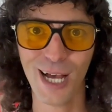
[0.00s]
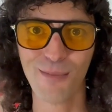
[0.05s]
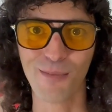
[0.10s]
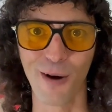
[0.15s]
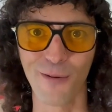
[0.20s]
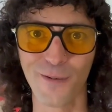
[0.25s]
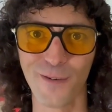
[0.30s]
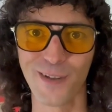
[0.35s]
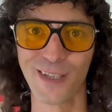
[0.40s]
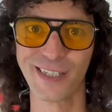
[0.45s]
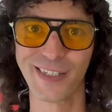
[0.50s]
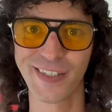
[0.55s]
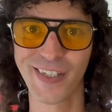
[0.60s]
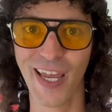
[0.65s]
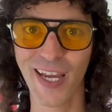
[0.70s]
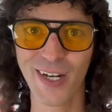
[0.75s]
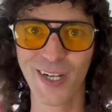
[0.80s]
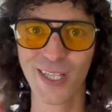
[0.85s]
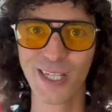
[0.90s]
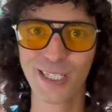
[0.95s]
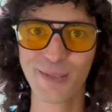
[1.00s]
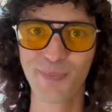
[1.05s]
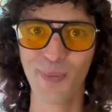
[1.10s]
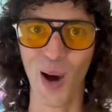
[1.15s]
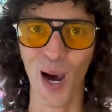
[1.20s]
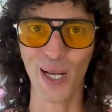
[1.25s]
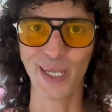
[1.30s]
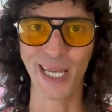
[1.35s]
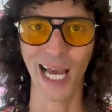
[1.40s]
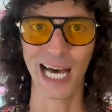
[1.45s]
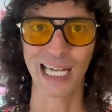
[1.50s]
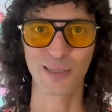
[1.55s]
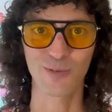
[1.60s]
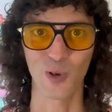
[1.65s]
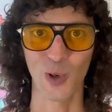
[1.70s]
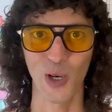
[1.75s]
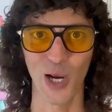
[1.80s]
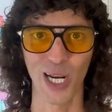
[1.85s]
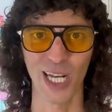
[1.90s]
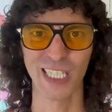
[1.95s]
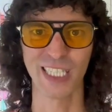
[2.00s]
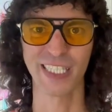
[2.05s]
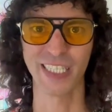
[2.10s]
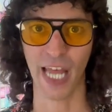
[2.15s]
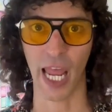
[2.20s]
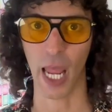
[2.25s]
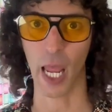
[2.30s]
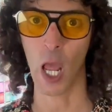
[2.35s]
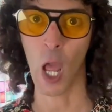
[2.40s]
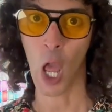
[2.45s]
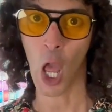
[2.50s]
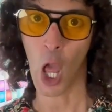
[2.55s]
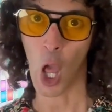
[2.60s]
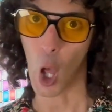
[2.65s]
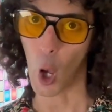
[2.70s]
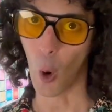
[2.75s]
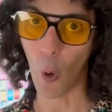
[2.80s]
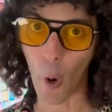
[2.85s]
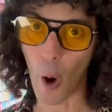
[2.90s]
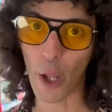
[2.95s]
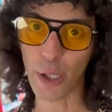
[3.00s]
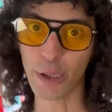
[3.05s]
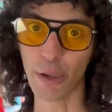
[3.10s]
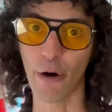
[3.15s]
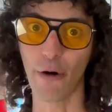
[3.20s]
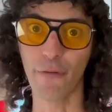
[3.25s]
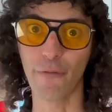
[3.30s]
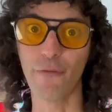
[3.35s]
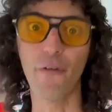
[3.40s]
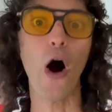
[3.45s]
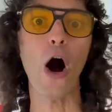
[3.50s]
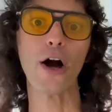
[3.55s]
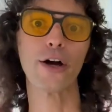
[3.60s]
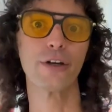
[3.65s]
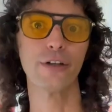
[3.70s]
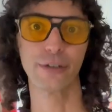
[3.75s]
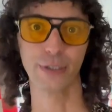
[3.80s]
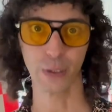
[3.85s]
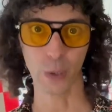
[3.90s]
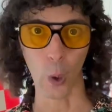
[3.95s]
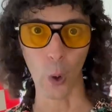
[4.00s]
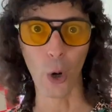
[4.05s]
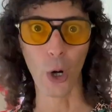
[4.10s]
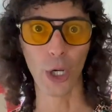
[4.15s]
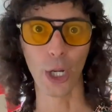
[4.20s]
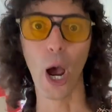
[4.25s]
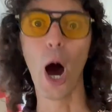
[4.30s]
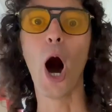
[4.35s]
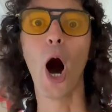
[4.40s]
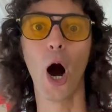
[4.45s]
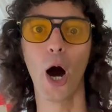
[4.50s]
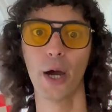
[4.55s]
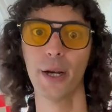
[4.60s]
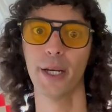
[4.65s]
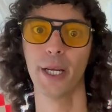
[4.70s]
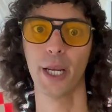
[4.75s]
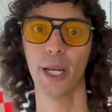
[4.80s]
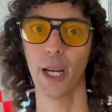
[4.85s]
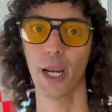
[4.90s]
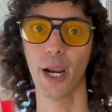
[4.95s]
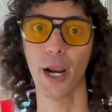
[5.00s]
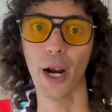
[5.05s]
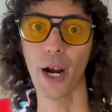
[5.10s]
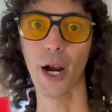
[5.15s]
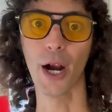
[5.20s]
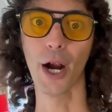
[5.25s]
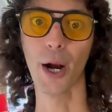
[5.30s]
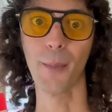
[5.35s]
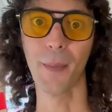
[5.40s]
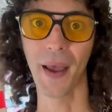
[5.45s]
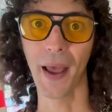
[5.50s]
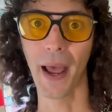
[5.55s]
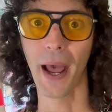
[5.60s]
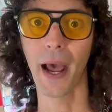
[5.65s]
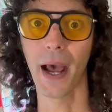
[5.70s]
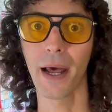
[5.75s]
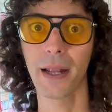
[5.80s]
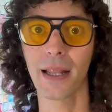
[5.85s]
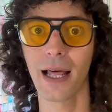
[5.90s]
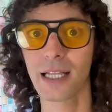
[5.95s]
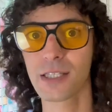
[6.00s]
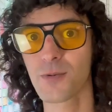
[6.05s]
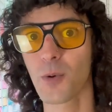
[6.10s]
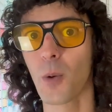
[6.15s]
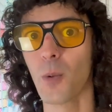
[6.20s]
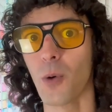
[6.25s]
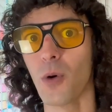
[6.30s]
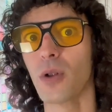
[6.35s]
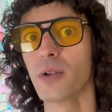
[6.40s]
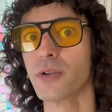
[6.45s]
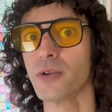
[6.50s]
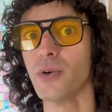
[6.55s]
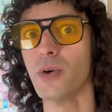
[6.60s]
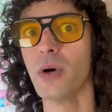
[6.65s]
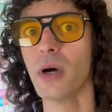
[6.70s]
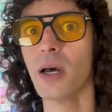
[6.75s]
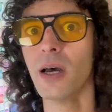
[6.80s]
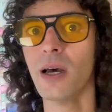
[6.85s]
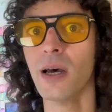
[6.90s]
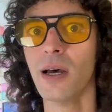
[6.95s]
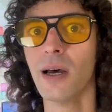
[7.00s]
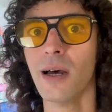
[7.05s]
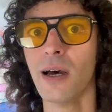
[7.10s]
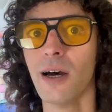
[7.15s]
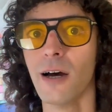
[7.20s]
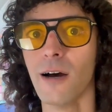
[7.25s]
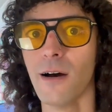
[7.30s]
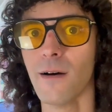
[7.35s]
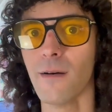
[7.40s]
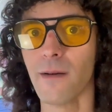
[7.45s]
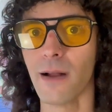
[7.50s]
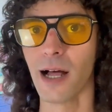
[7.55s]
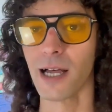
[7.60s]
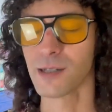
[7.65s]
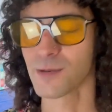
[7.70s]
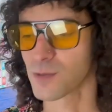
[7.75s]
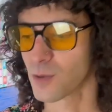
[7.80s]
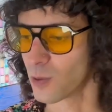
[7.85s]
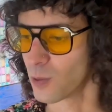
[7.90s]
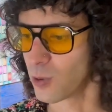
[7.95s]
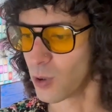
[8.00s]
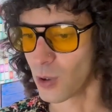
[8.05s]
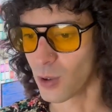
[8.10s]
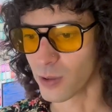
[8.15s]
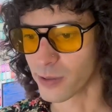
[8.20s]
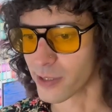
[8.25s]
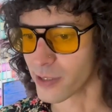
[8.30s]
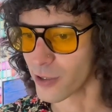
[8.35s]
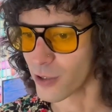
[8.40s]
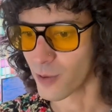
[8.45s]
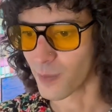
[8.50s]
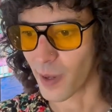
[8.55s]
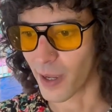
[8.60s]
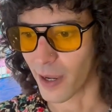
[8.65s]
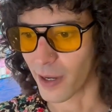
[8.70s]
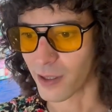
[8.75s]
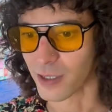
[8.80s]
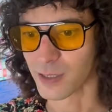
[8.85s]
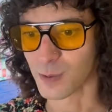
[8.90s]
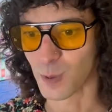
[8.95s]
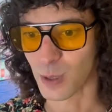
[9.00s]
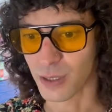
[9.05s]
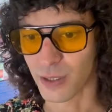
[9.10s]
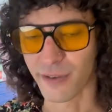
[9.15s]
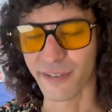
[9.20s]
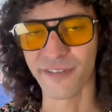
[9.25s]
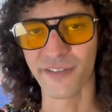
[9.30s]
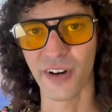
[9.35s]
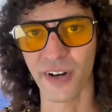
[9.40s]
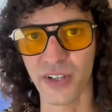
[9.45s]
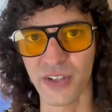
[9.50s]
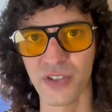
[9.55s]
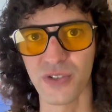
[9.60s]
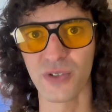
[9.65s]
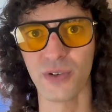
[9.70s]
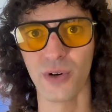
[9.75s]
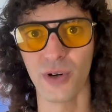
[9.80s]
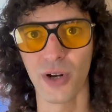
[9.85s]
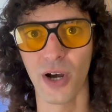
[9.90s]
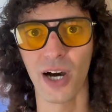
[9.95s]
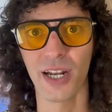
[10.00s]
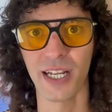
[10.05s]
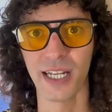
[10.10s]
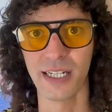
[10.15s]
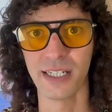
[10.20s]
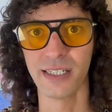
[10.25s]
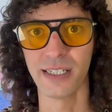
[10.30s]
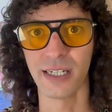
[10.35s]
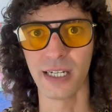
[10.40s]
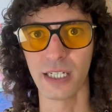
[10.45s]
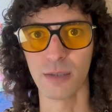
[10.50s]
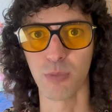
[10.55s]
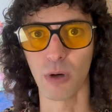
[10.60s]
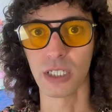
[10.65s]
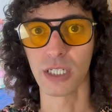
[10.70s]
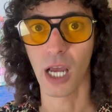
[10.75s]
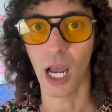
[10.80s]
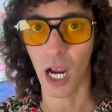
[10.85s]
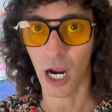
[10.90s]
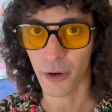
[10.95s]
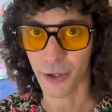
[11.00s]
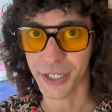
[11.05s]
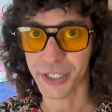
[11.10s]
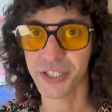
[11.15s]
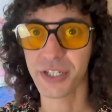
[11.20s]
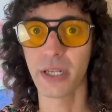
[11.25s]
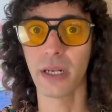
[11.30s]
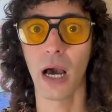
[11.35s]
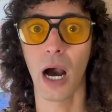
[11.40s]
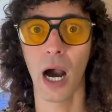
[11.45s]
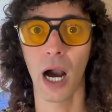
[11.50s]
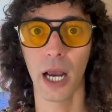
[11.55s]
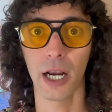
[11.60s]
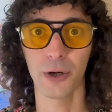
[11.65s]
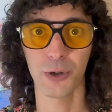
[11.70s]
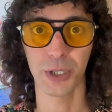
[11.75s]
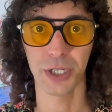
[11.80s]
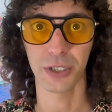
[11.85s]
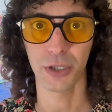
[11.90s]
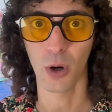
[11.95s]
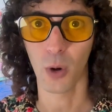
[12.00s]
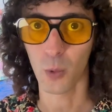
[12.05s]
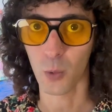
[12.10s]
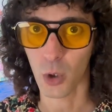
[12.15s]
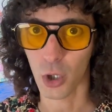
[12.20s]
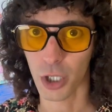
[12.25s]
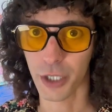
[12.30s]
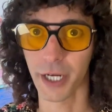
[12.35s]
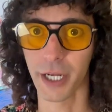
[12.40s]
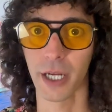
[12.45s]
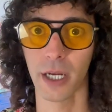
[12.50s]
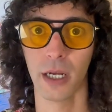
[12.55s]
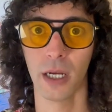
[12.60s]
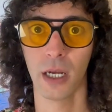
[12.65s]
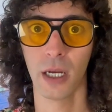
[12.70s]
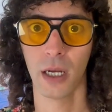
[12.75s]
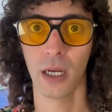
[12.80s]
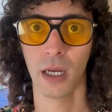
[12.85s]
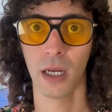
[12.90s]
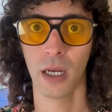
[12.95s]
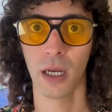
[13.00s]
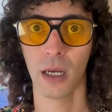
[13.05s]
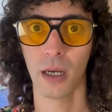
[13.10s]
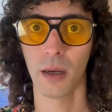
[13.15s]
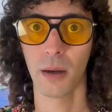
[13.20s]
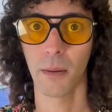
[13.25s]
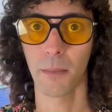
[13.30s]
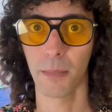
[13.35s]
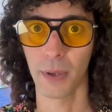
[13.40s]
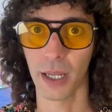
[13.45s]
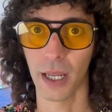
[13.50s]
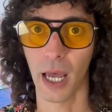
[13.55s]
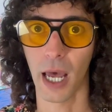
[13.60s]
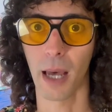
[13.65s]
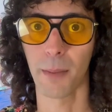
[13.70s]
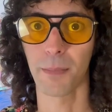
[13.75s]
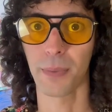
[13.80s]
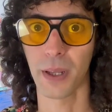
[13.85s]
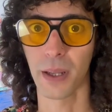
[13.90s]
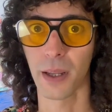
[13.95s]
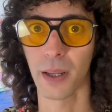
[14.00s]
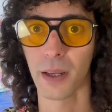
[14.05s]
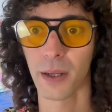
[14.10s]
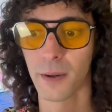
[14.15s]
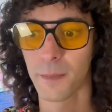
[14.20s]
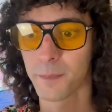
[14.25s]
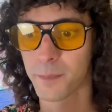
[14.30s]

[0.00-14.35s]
but for the sake of this podcast, we're gonna say, what the fuck is going on here, man? That's what we'll do. That's what we'll do, man, because what the fuck is going on indeed. But everything irie, don't worry. Be happy.